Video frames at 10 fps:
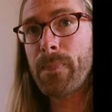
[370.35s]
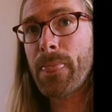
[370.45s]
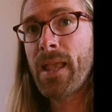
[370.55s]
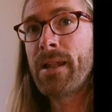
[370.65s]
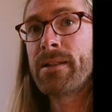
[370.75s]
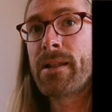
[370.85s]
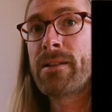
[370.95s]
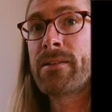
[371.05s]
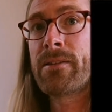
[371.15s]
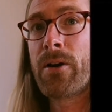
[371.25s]
And that
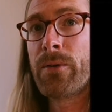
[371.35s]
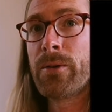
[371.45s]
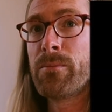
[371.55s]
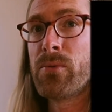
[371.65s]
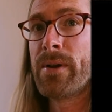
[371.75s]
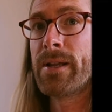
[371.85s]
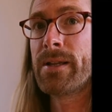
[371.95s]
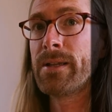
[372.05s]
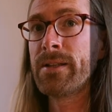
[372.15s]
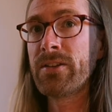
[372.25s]
is how you bring
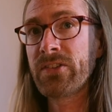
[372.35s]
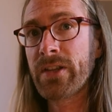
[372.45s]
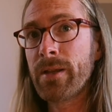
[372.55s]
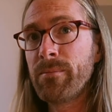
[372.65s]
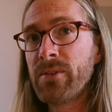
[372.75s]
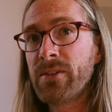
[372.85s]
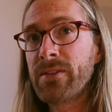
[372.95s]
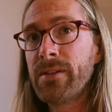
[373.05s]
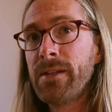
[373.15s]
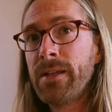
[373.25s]
in a shape
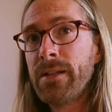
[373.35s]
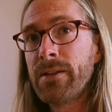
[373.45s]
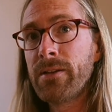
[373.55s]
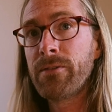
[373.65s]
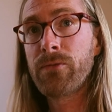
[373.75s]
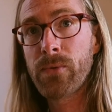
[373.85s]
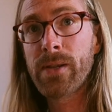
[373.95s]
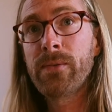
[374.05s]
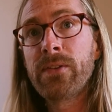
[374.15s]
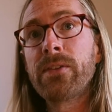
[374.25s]
the
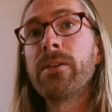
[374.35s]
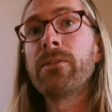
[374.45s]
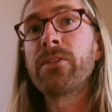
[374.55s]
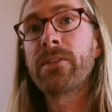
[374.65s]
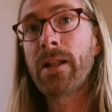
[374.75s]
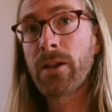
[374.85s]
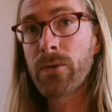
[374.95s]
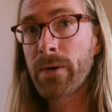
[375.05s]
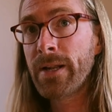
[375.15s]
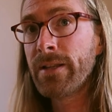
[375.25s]
frequency of stellar
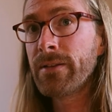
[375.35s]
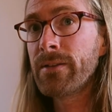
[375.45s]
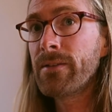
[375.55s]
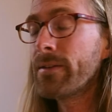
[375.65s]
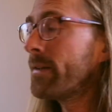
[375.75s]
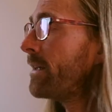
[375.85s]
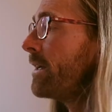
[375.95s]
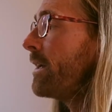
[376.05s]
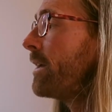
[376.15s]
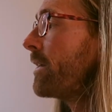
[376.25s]
radiance.
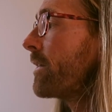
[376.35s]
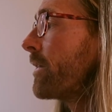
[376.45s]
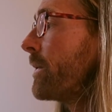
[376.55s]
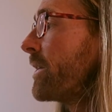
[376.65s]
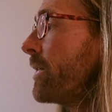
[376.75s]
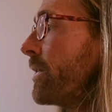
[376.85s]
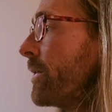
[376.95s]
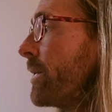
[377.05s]
So what you do